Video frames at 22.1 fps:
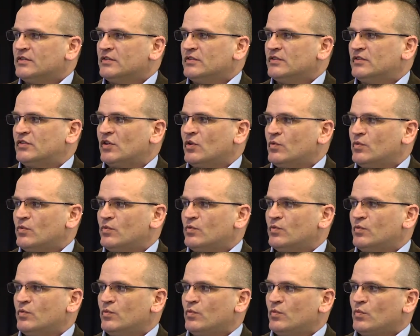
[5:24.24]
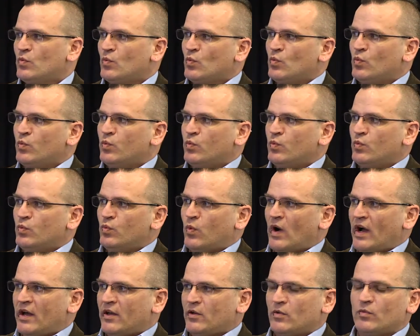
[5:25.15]
So
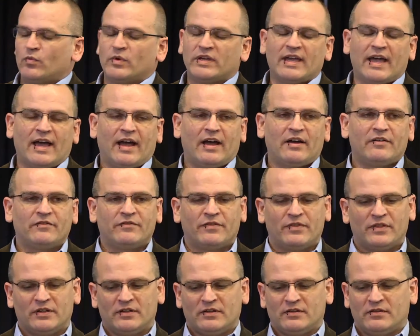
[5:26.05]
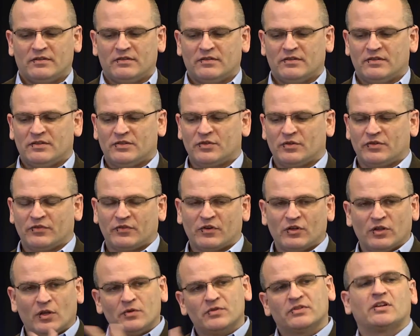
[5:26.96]
while we have the sort of
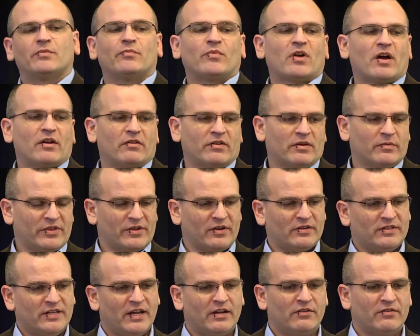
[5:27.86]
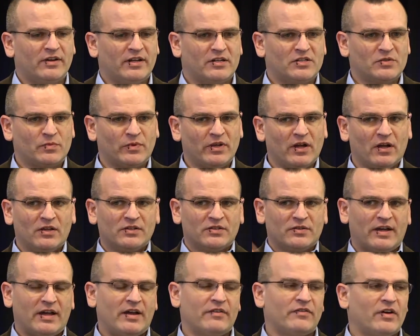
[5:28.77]
close camaraderie with our tech writers, we also
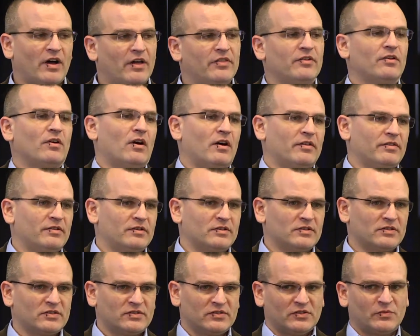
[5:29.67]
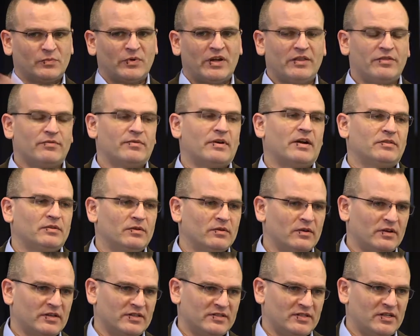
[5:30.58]
have other authors spread throughout the
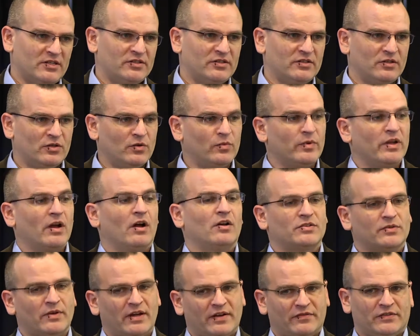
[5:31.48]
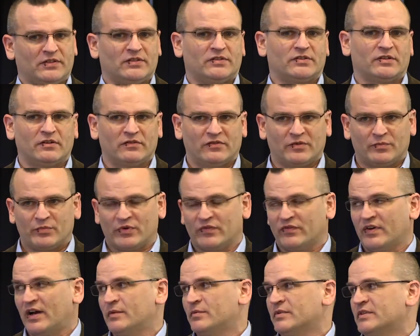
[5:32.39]
organization who we also have to serve and
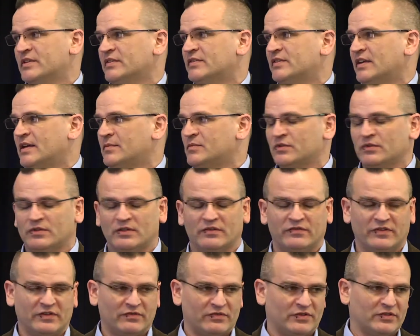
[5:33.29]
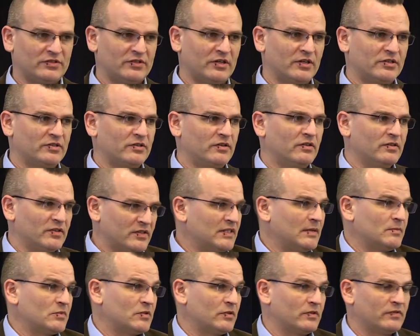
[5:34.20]
provide with the same sort of infrastructure and the
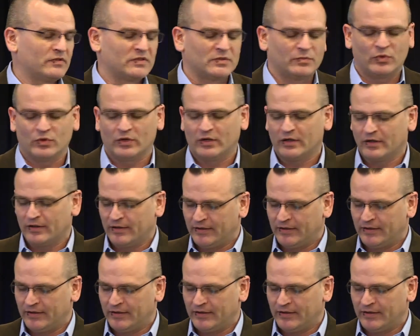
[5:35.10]
same sort of support.